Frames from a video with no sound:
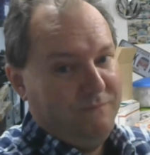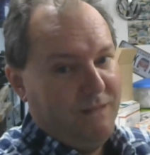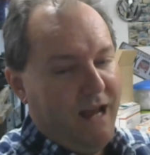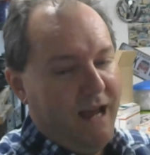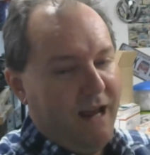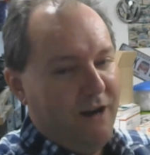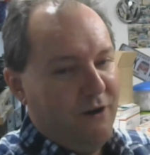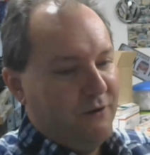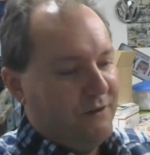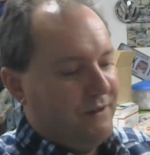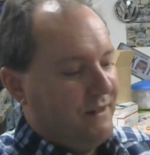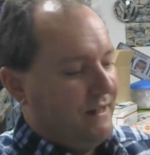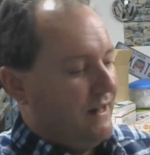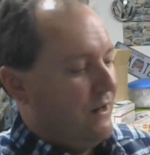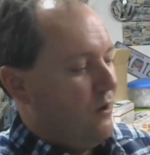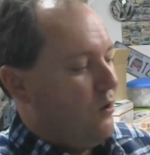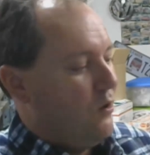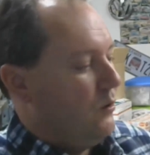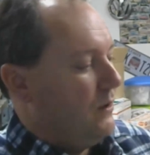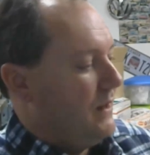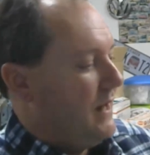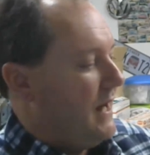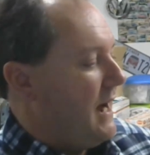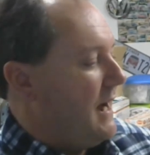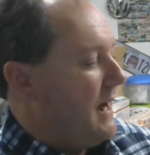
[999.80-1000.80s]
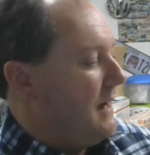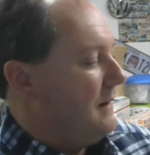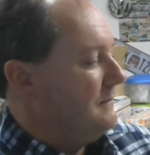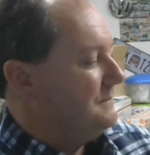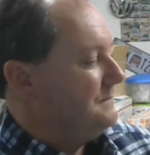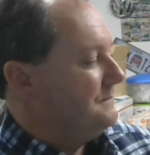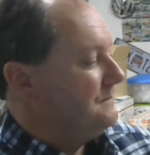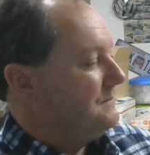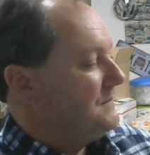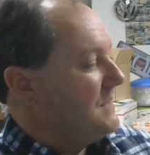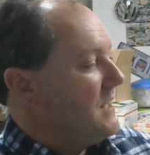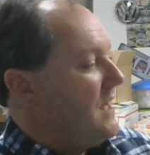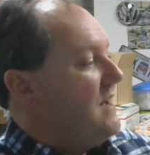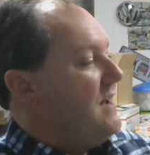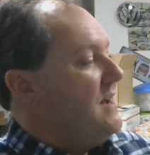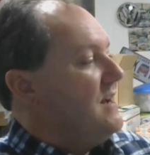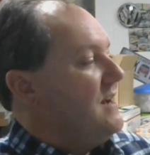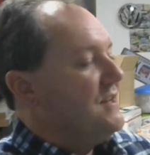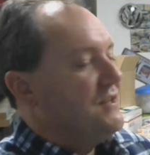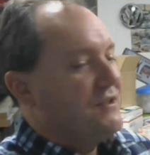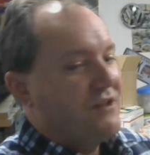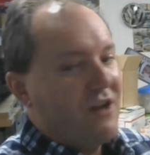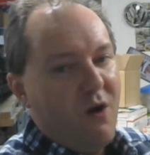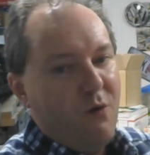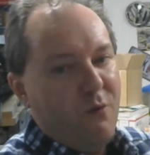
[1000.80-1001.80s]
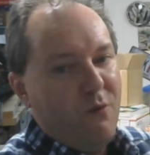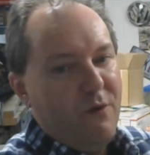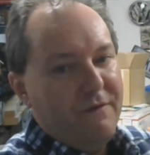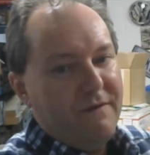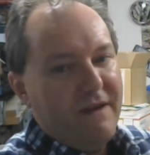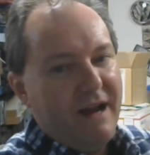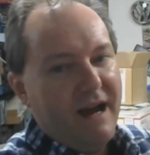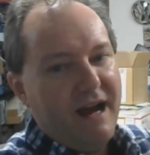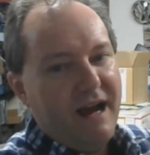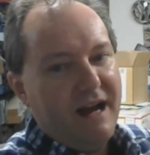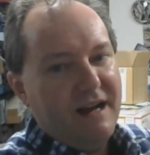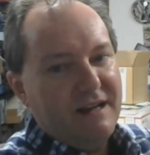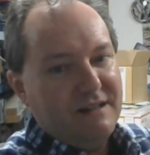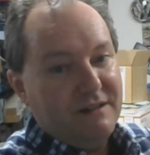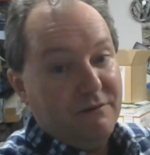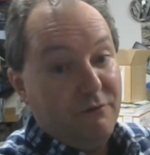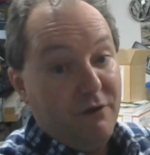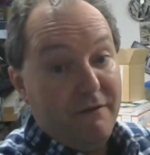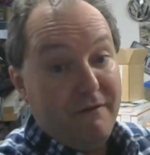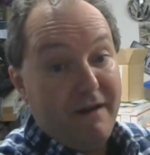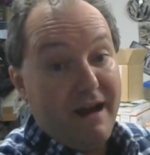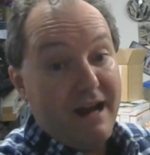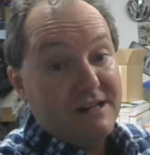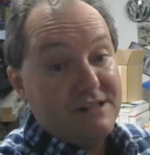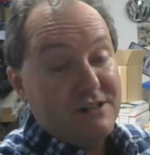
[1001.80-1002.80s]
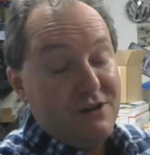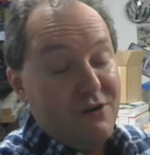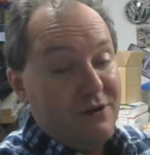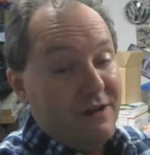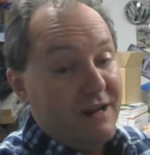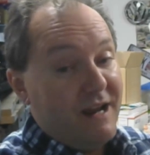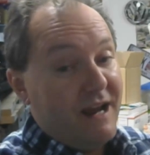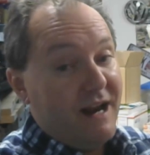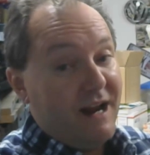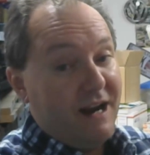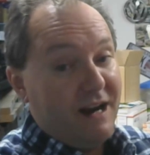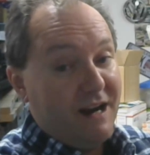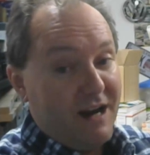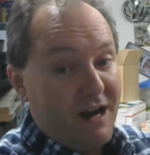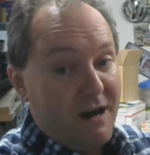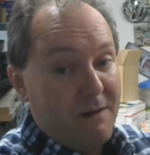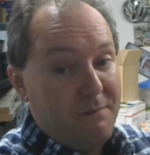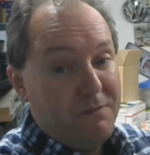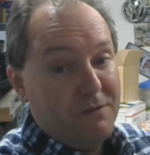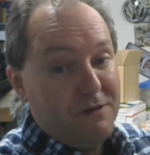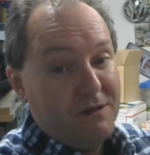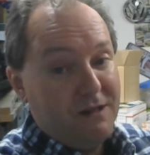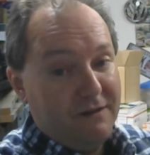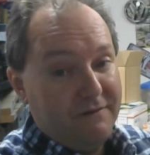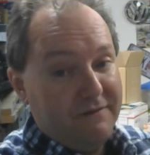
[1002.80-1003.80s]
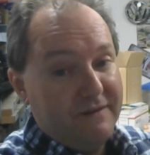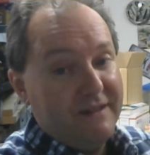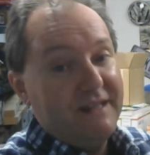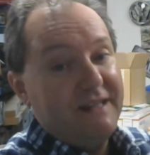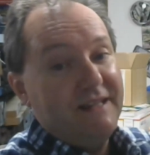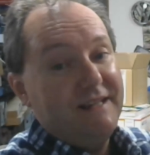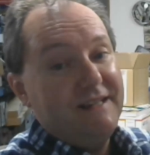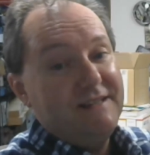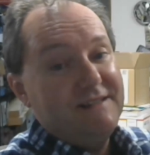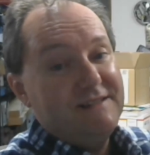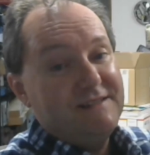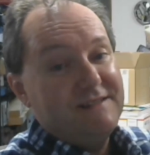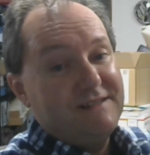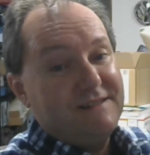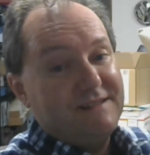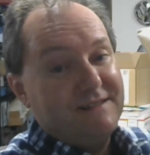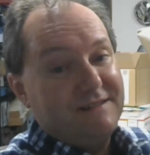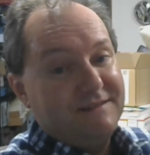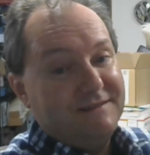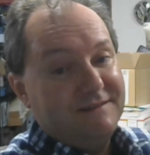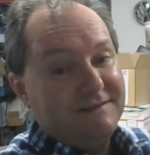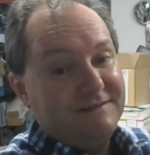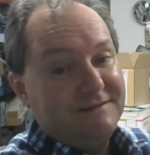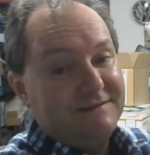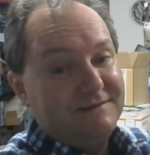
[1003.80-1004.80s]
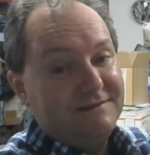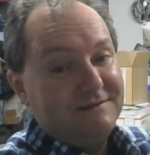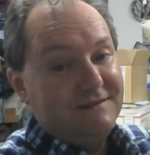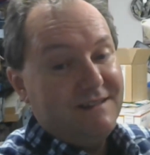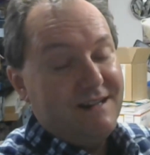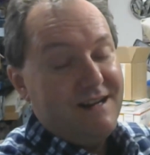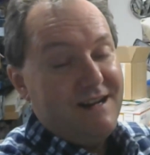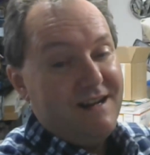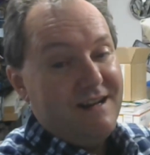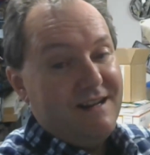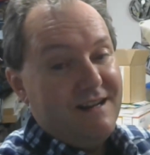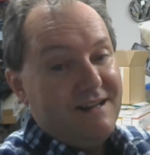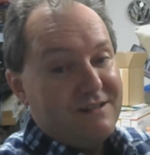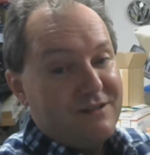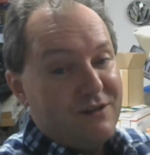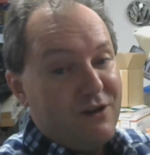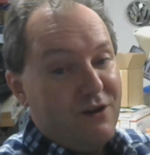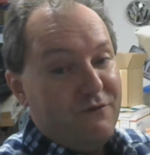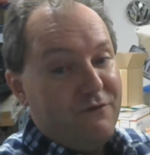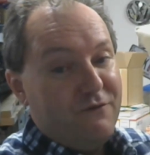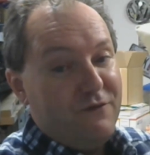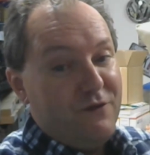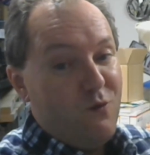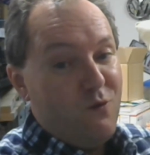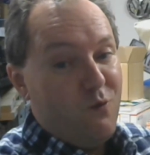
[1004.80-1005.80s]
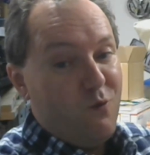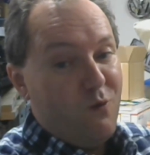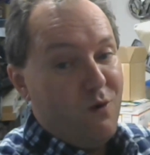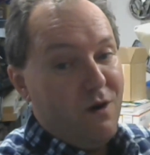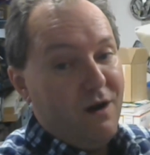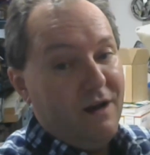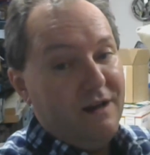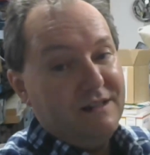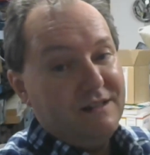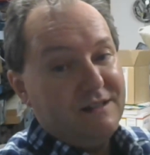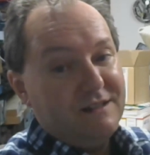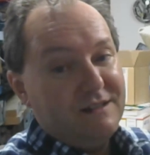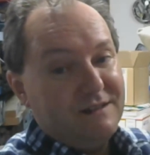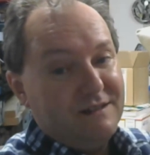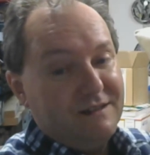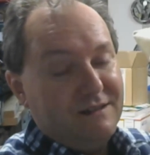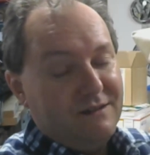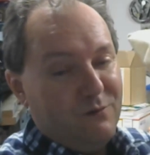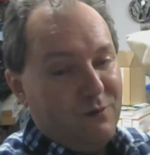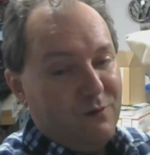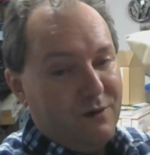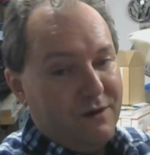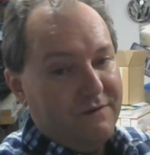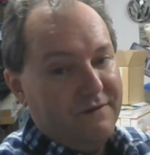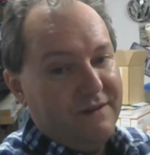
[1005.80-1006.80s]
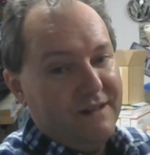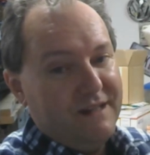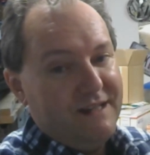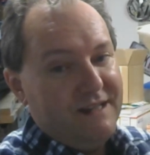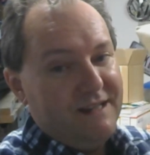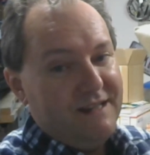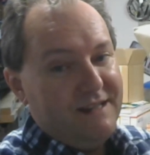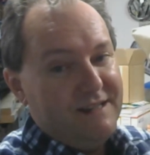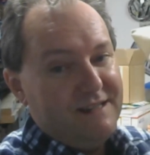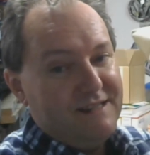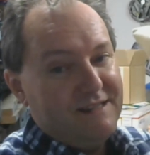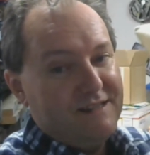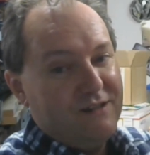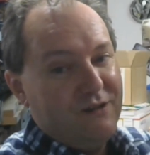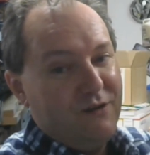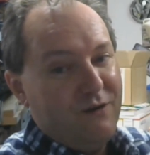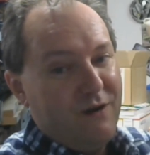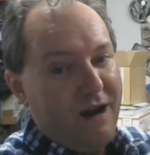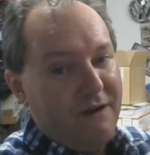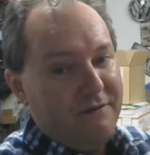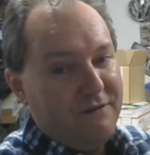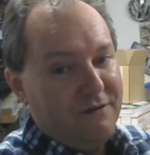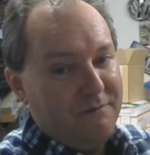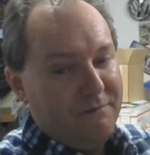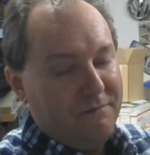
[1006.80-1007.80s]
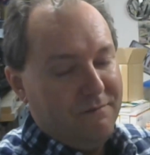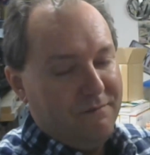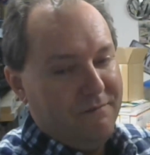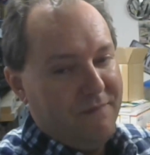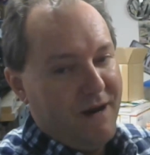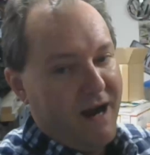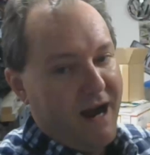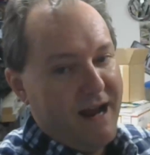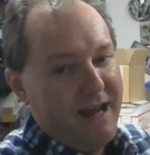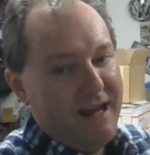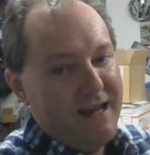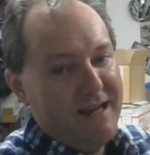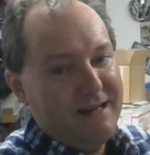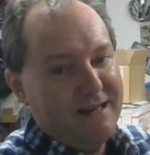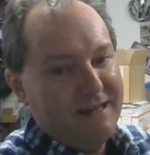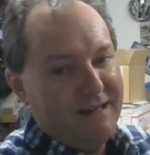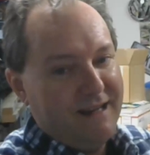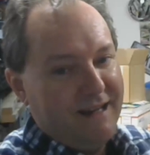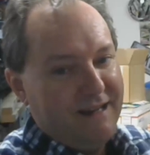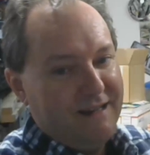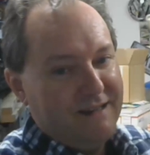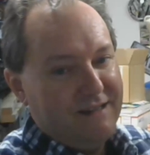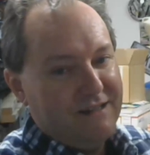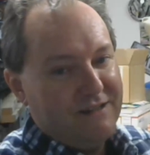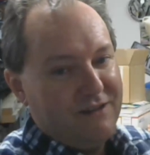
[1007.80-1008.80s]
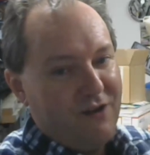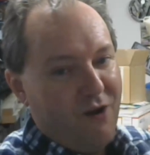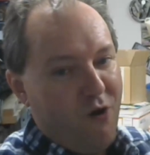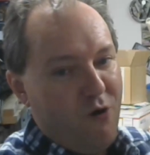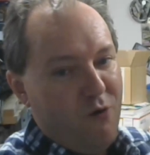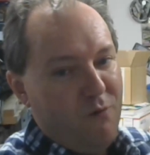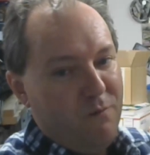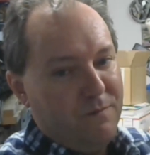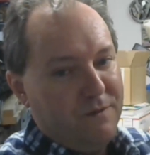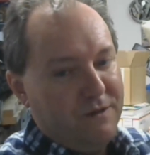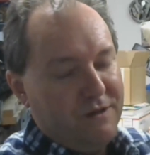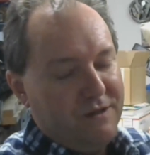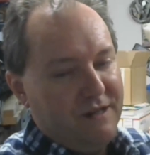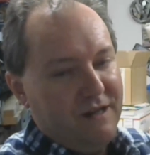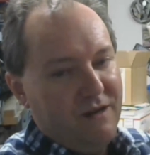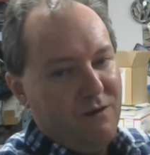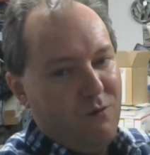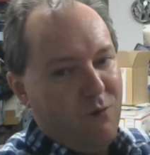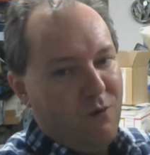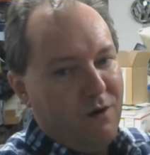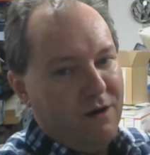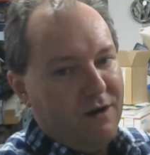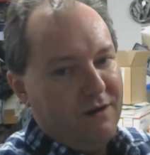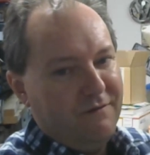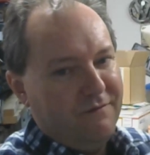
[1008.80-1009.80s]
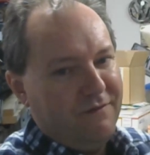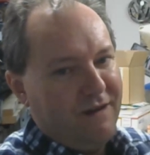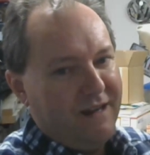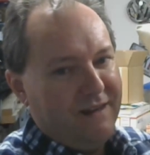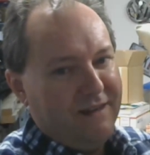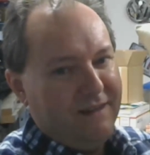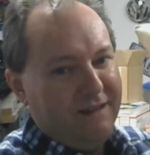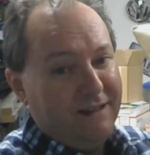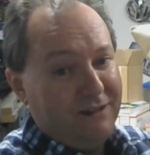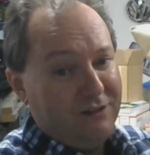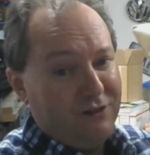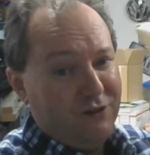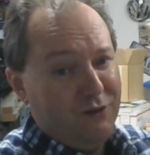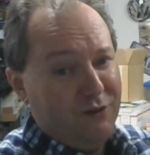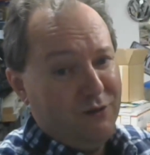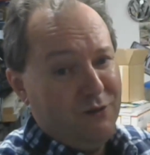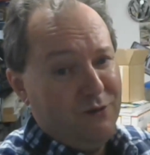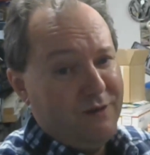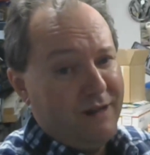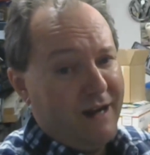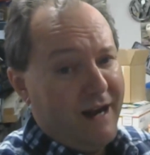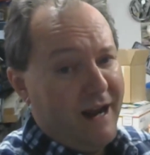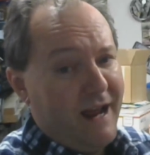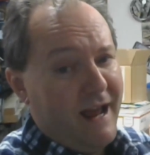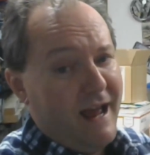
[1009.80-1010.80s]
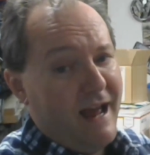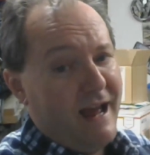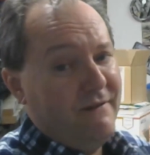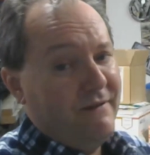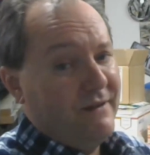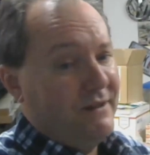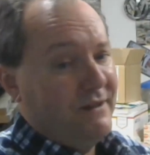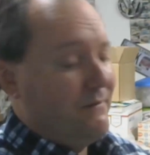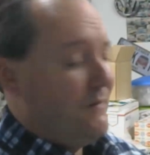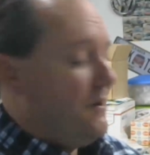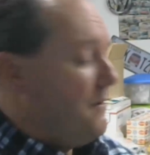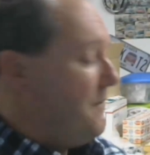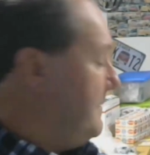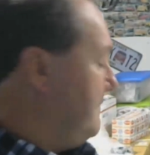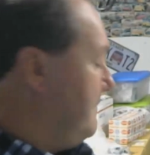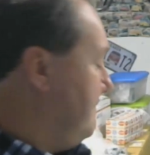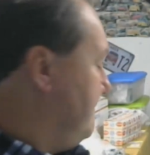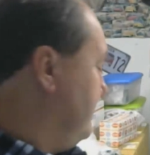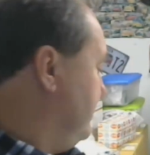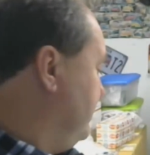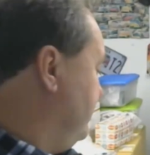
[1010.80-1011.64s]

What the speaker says: I don't think a whole lot. So we've actually only got a couple of these. So if you want one of these, you have to buy it and just hope you get one of, I think, 2 that I have at the moment.